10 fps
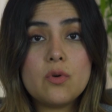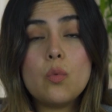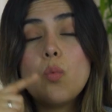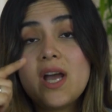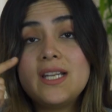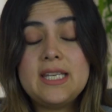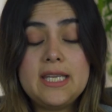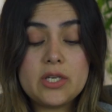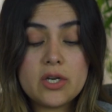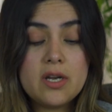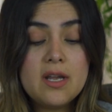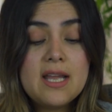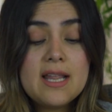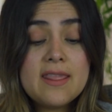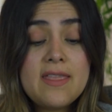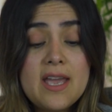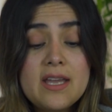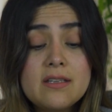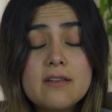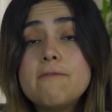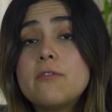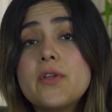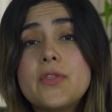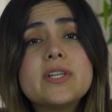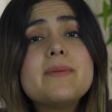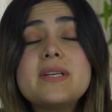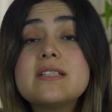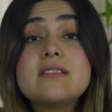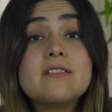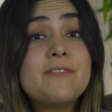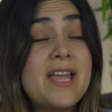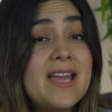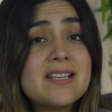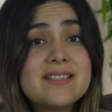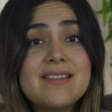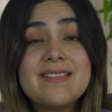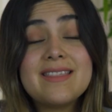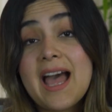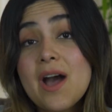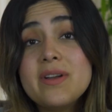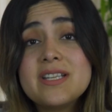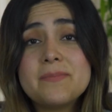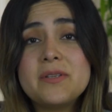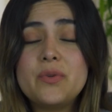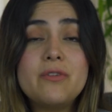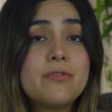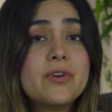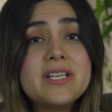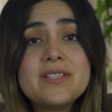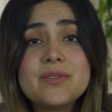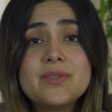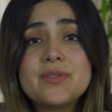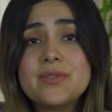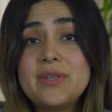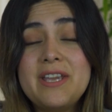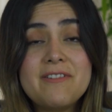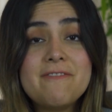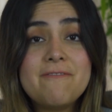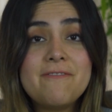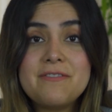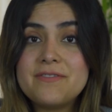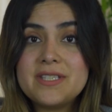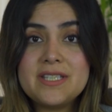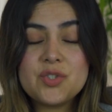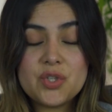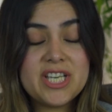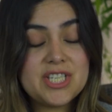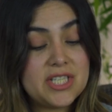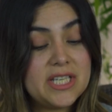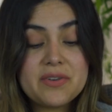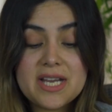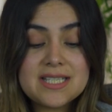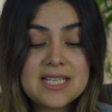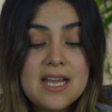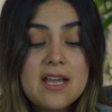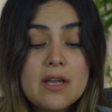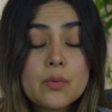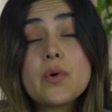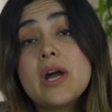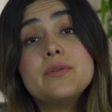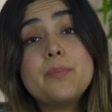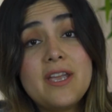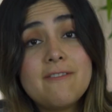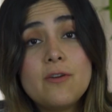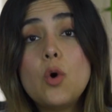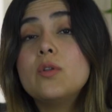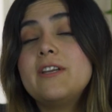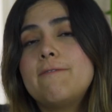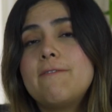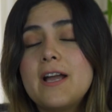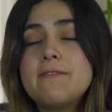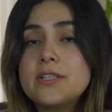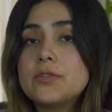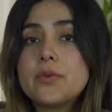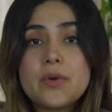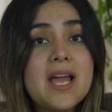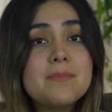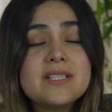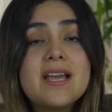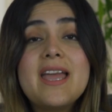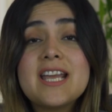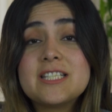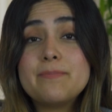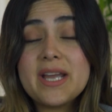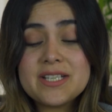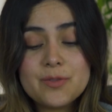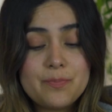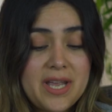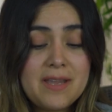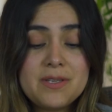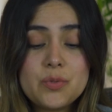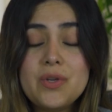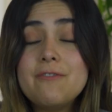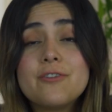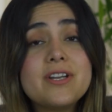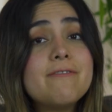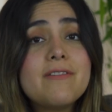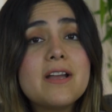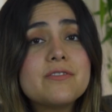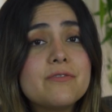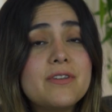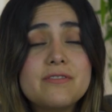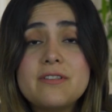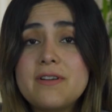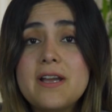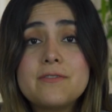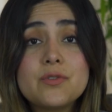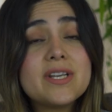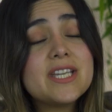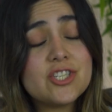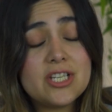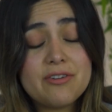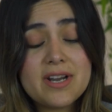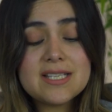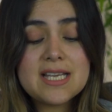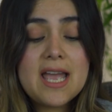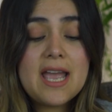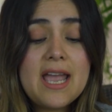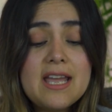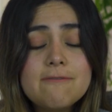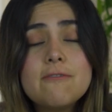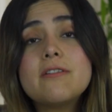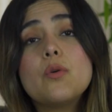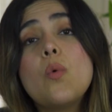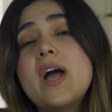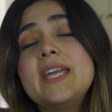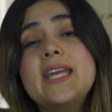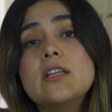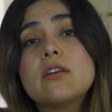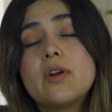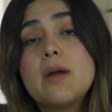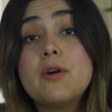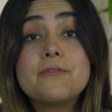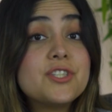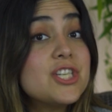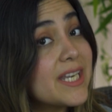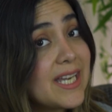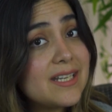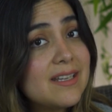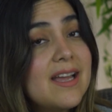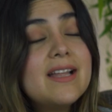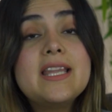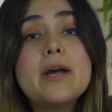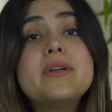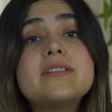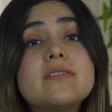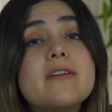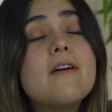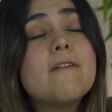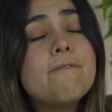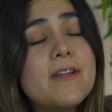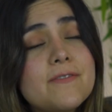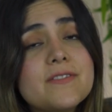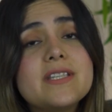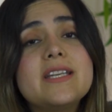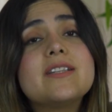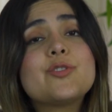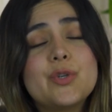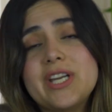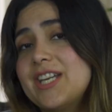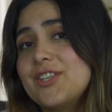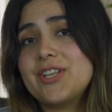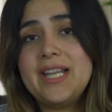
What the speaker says: for 1 liter. Then for 30 pieces of eggs, now it's between 42 to even 50 Turkish liras. Ground beef, only 500 grams, expect to pay between 45 to 55 Turkish liras. And for 1 kilogram of chicken, now is 50 Turkish